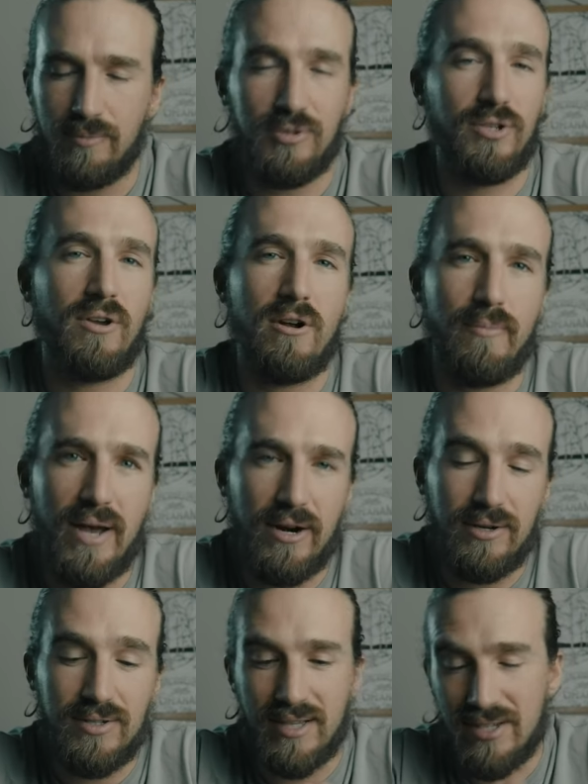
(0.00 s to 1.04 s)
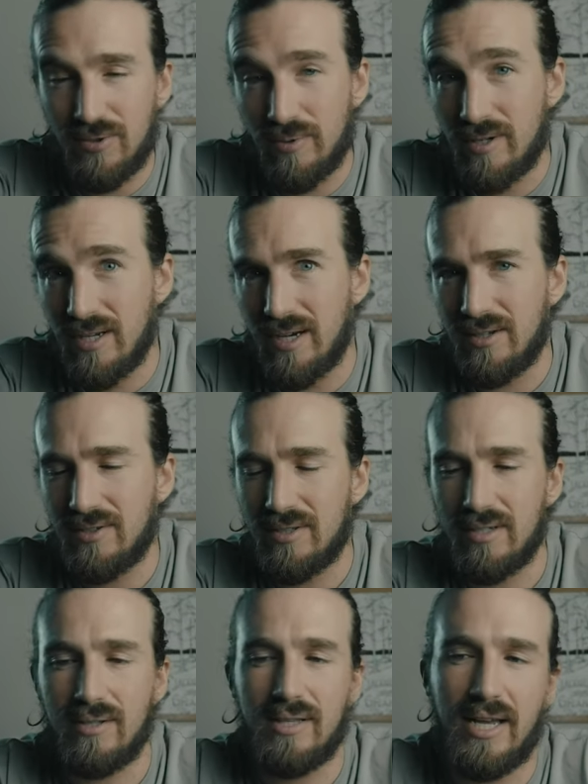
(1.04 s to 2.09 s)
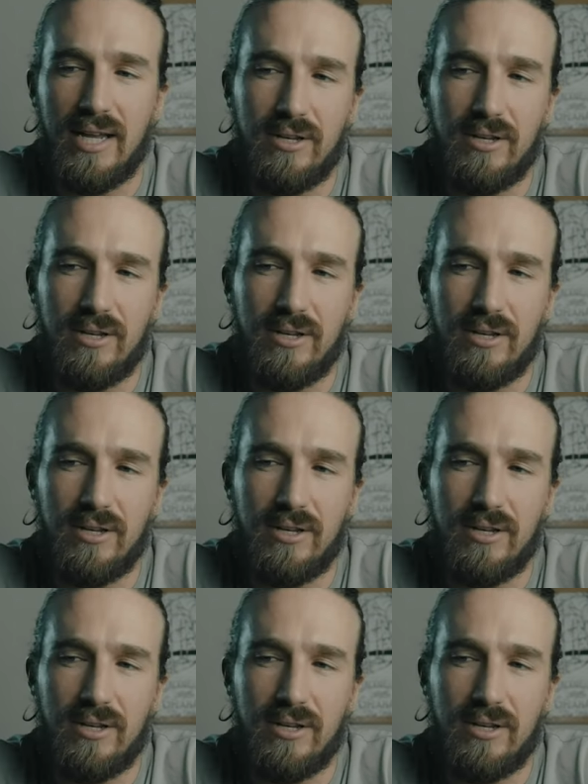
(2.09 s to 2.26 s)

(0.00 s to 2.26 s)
obscure batteries like this one does that